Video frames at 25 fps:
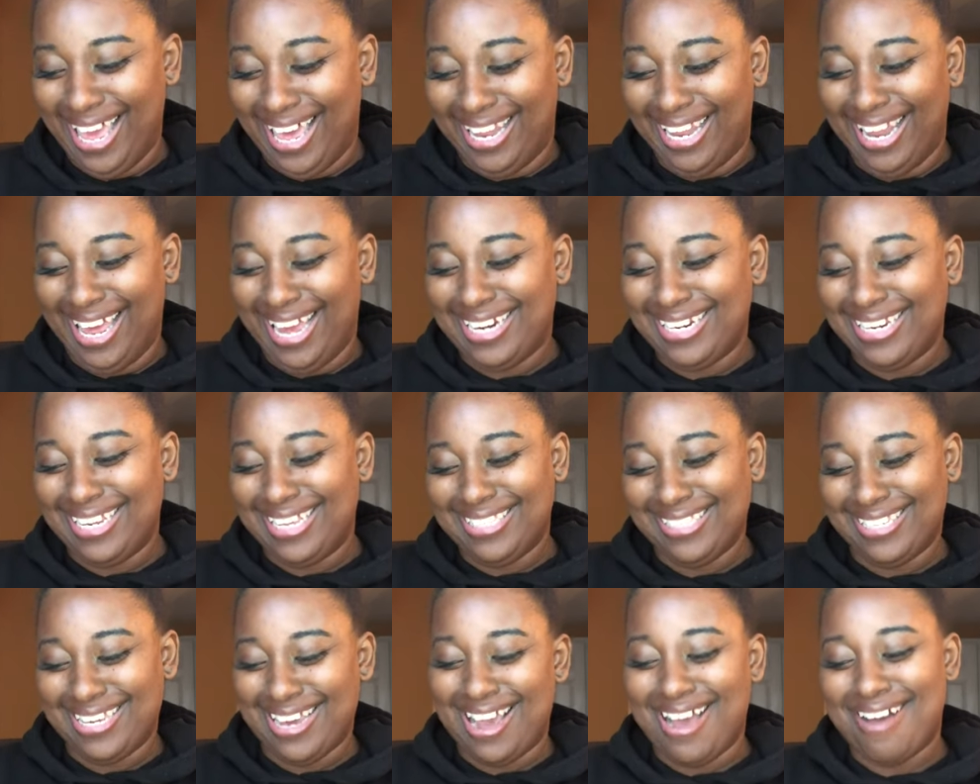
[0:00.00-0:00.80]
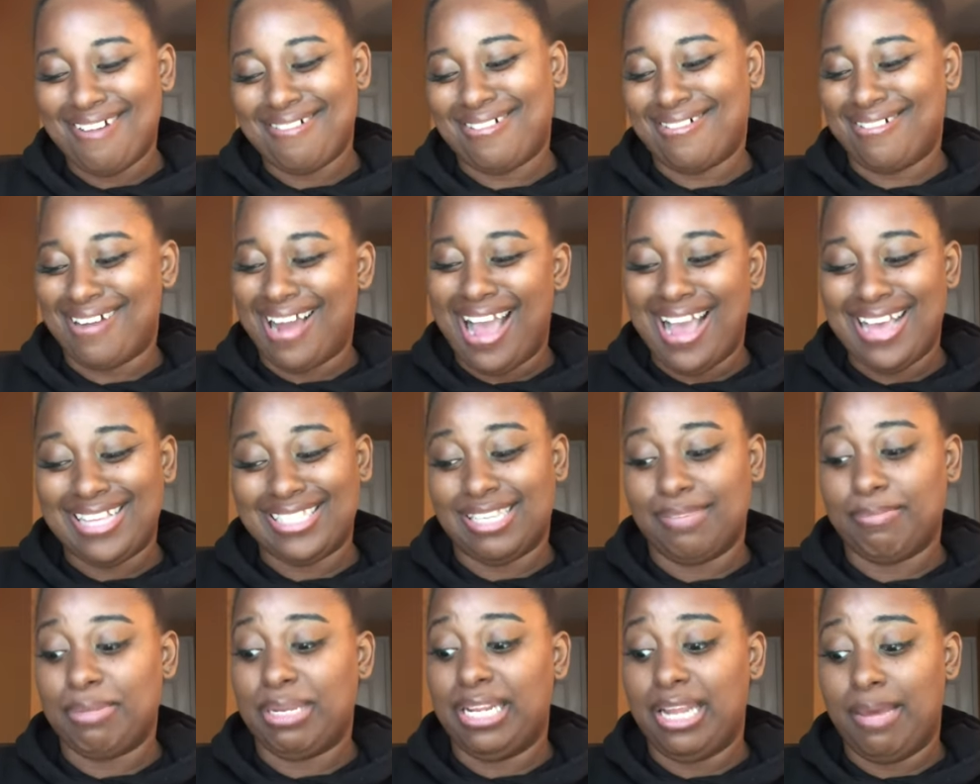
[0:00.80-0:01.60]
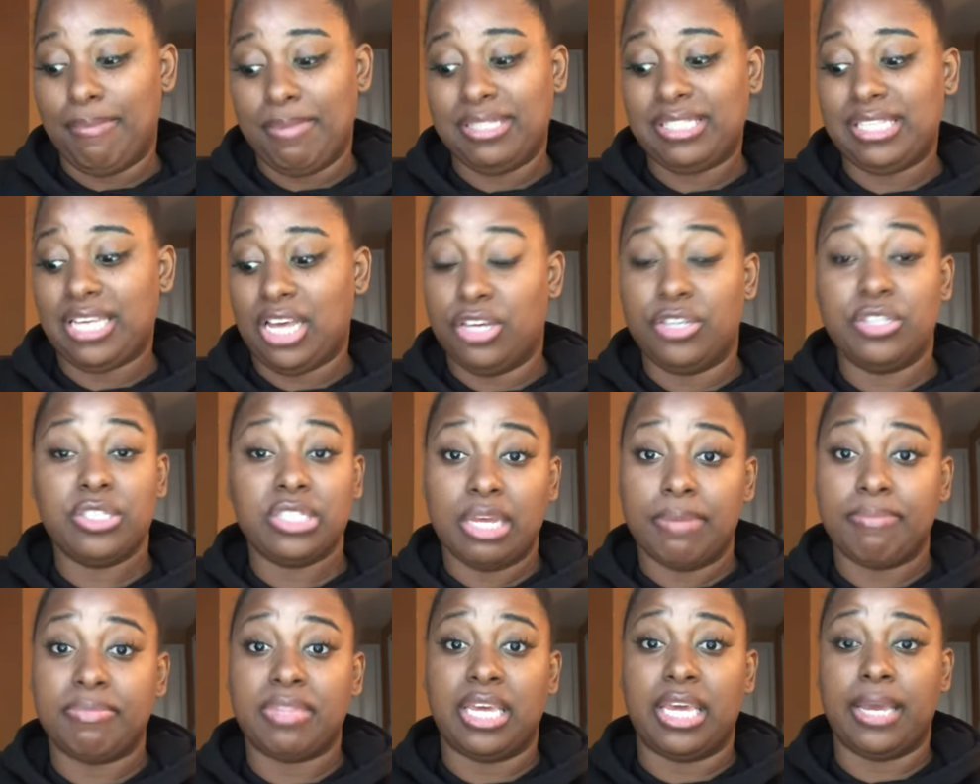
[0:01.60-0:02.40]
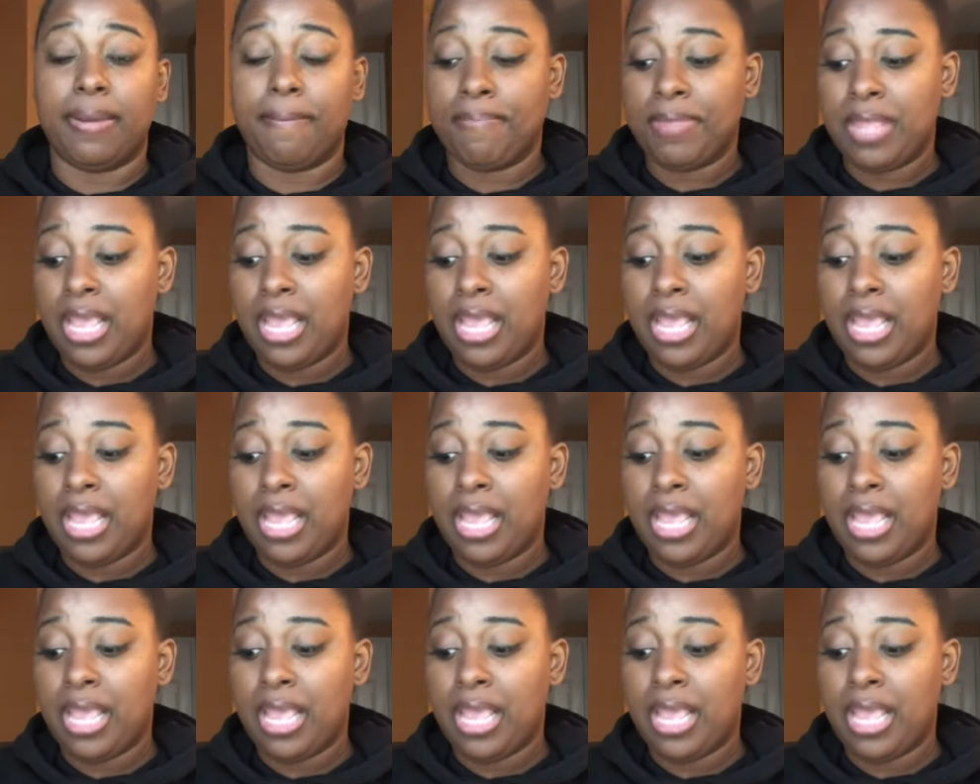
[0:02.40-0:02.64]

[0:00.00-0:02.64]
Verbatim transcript: like this girl crazy but let me tell you something